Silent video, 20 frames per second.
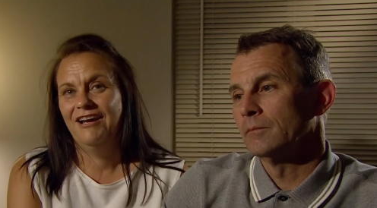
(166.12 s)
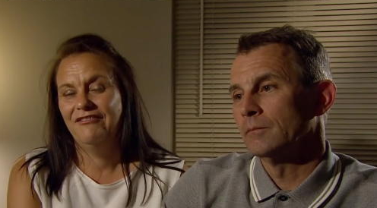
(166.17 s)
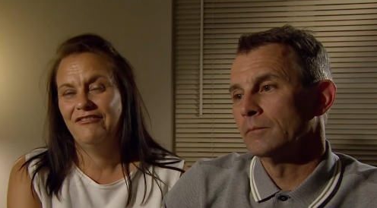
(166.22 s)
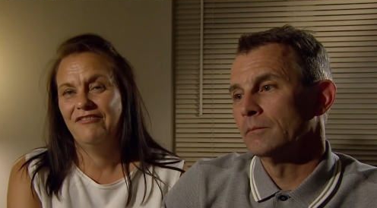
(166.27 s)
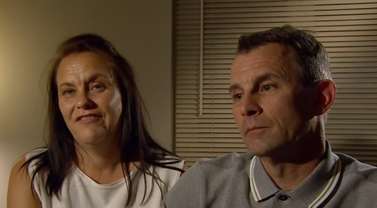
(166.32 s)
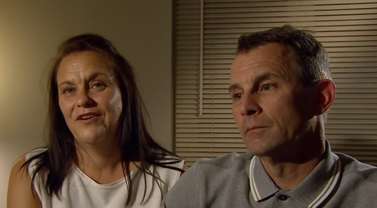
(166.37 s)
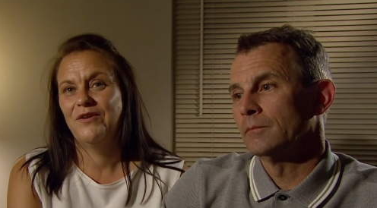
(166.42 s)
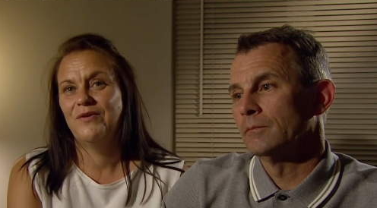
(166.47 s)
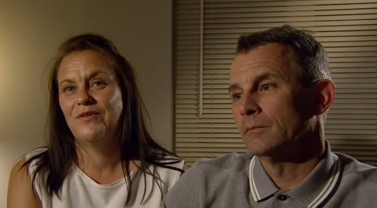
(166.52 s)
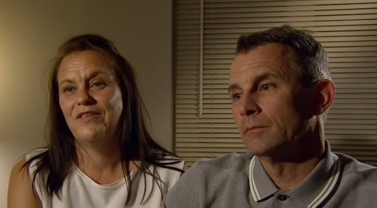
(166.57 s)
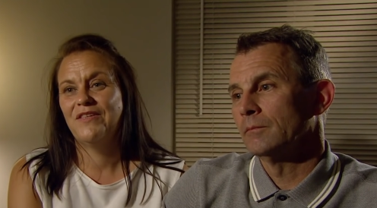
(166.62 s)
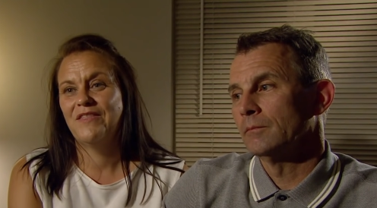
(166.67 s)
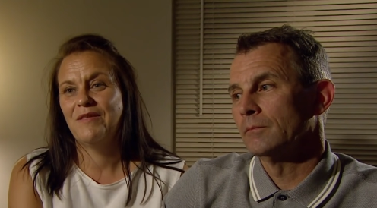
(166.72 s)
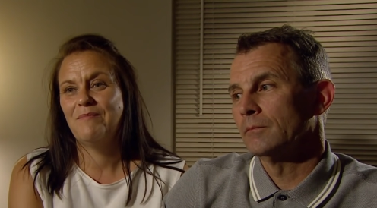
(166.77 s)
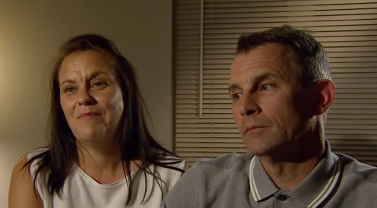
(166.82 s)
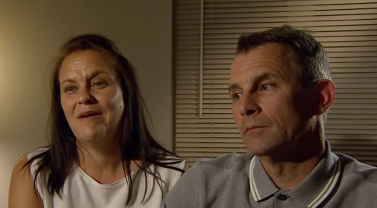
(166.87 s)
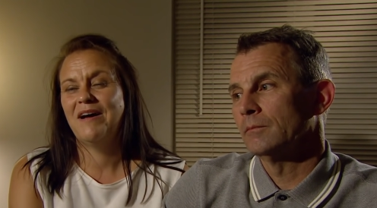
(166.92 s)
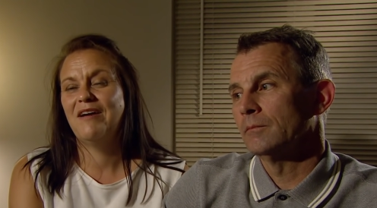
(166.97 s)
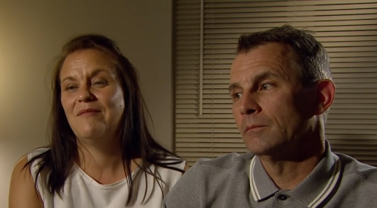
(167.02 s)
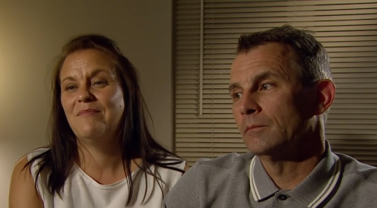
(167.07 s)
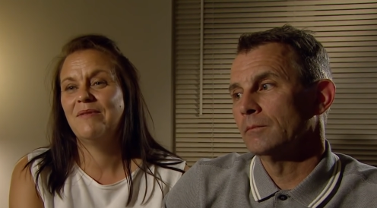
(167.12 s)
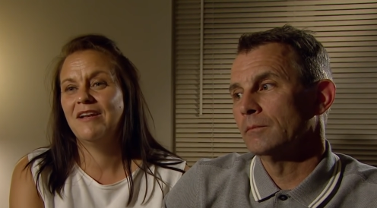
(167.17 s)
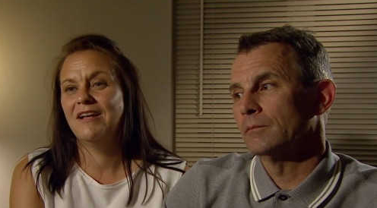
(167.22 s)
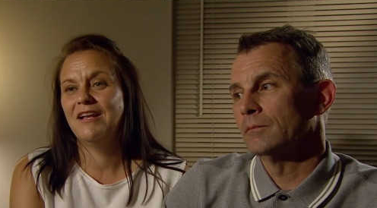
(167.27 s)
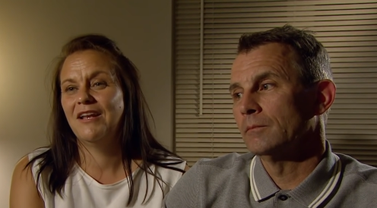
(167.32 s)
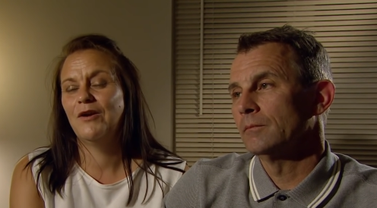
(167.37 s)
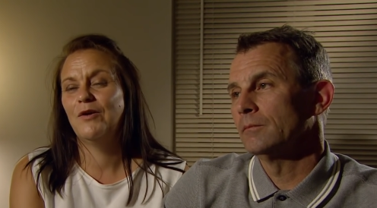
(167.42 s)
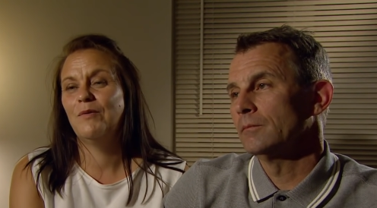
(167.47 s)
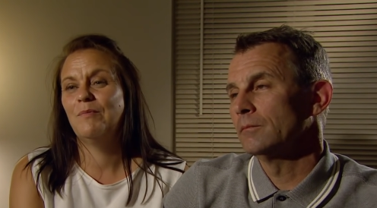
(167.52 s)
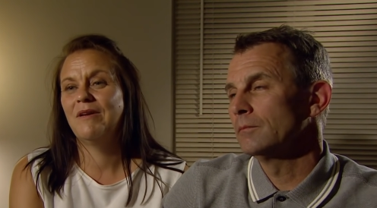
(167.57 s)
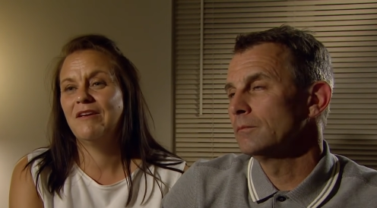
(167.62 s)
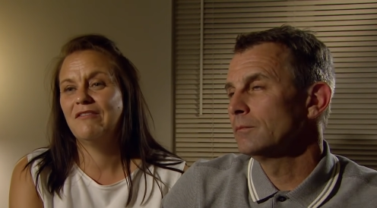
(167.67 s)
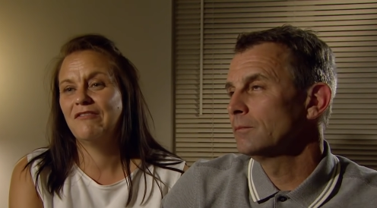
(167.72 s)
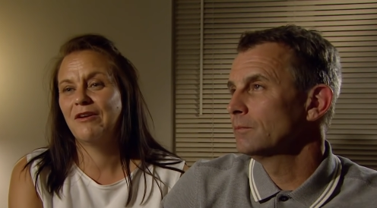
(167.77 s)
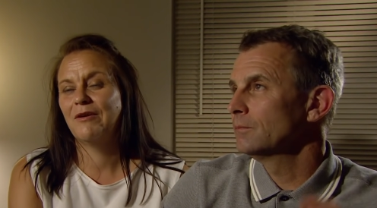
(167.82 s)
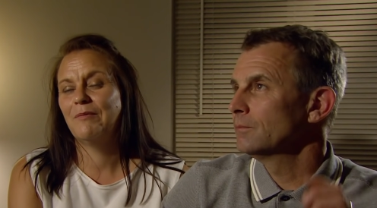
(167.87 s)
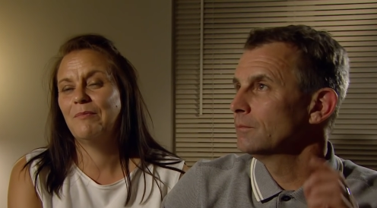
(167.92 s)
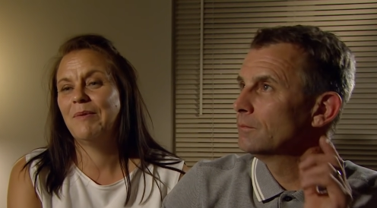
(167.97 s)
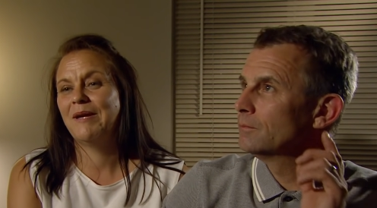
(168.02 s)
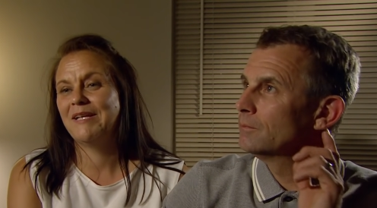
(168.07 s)
Speaker 1: I feel that there might have been a little bit of
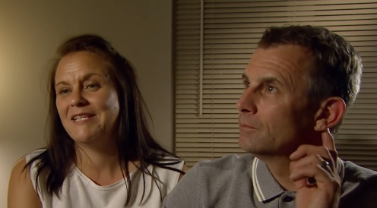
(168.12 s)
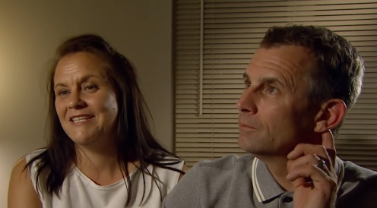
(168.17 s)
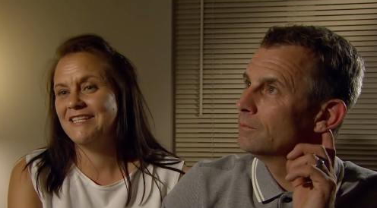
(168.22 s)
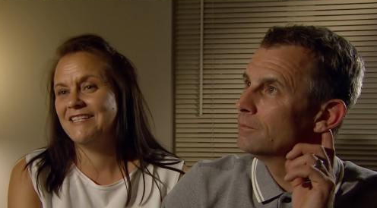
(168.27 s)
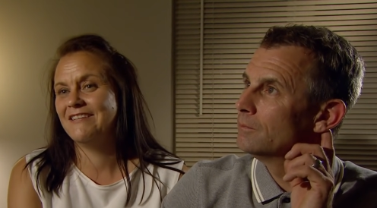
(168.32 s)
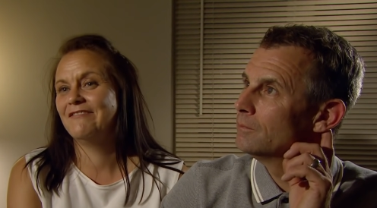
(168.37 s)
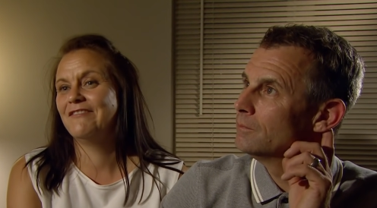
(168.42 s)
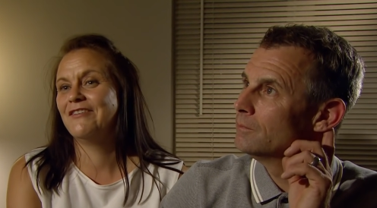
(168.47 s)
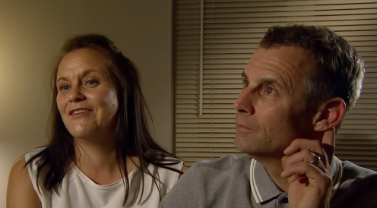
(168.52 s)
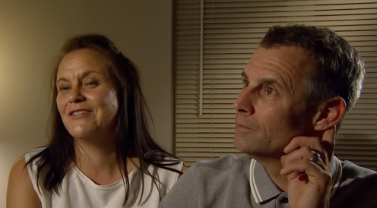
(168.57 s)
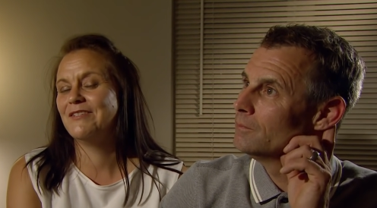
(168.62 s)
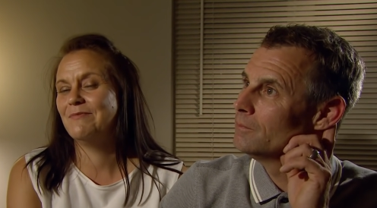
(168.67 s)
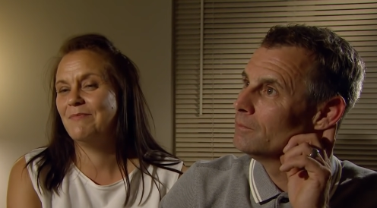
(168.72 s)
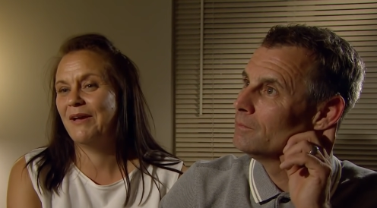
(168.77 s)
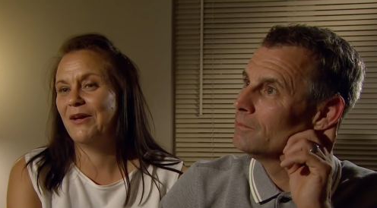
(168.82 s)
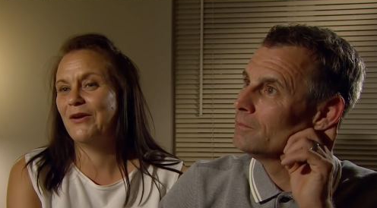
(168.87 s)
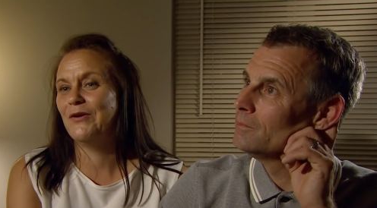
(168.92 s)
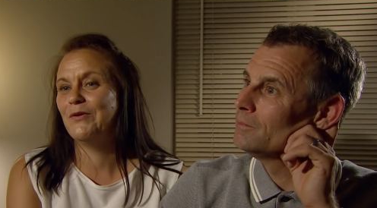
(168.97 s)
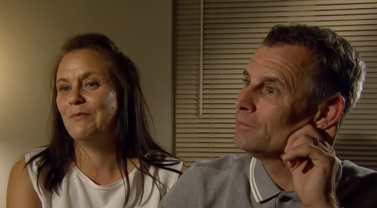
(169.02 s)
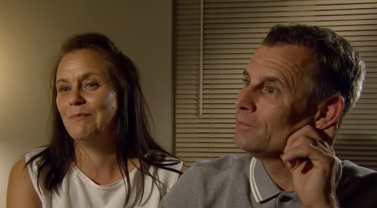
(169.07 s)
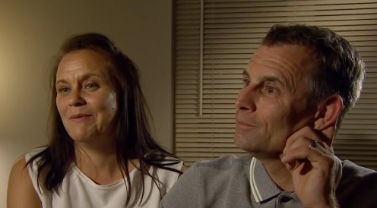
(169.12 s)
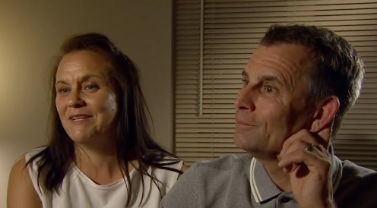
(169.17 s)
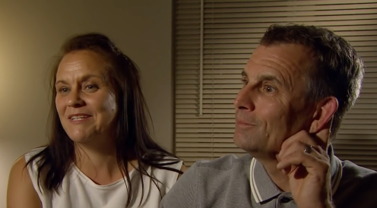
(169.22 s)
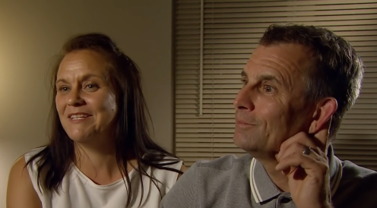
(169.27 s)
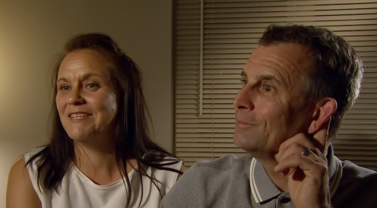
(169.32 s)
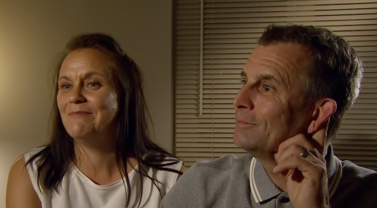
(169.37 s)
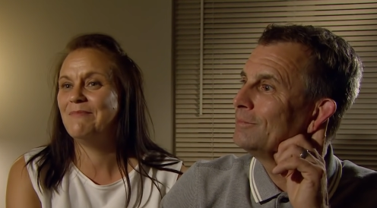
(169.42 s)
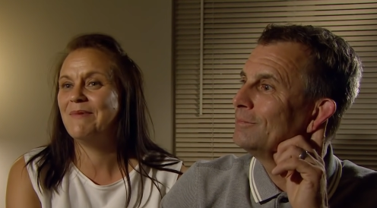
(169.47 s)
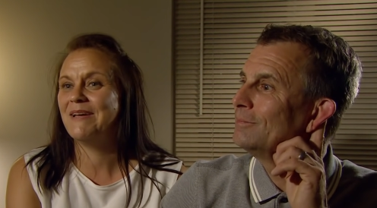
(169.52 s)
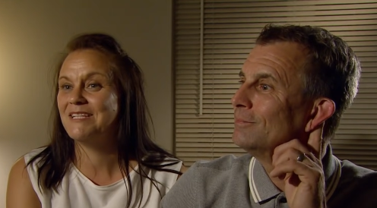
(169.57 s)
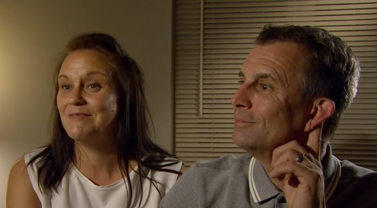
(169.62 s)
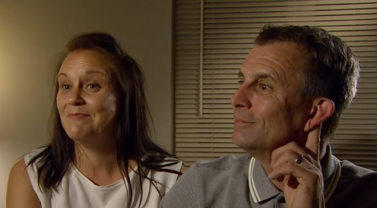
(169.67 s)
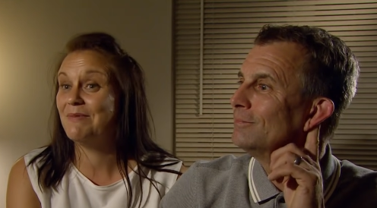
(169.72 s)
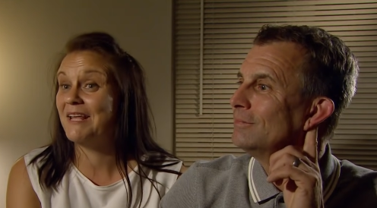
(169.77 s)
competitiveness about who'd been to the best